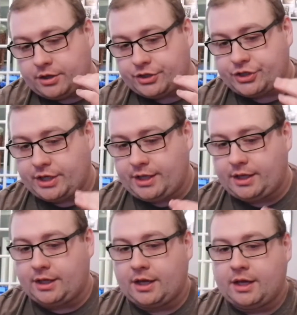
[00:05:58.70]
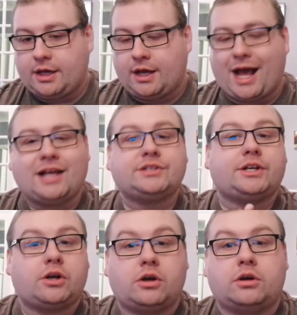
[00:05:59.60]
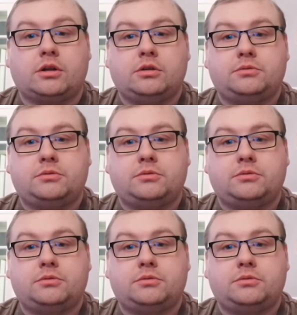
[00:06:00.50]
she has a goal.